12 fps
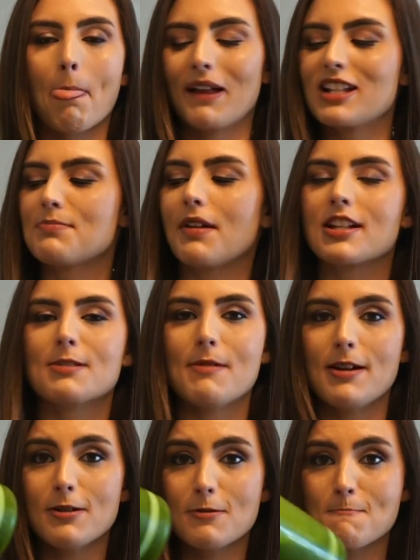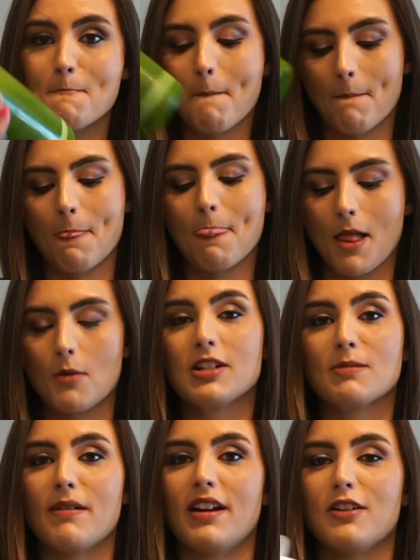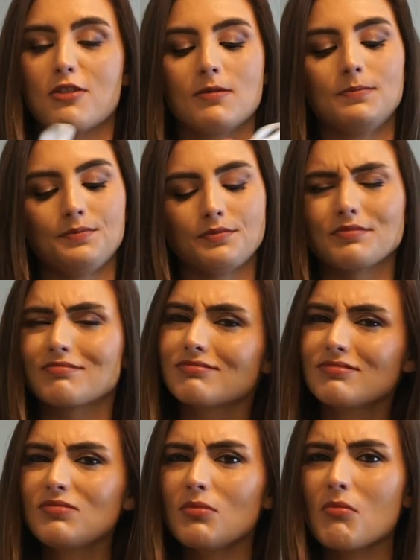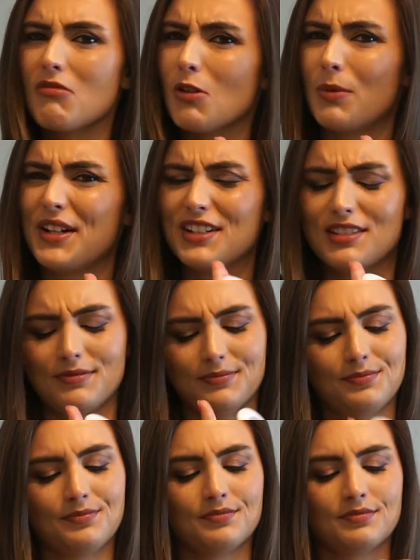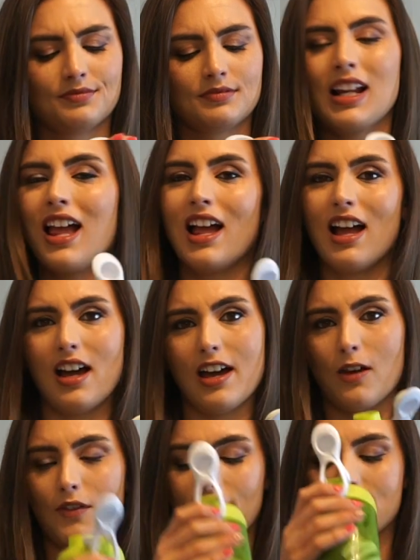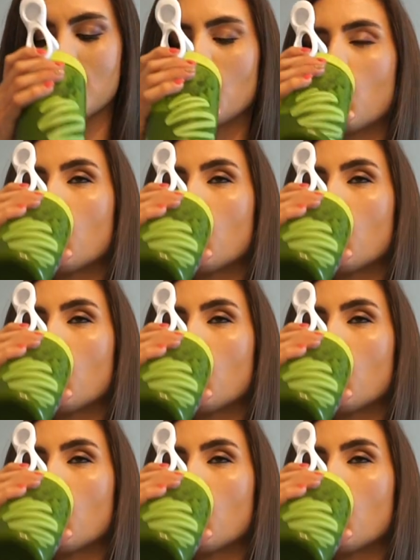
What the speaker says: That's big spinach or spinach? Weird. I don't think so.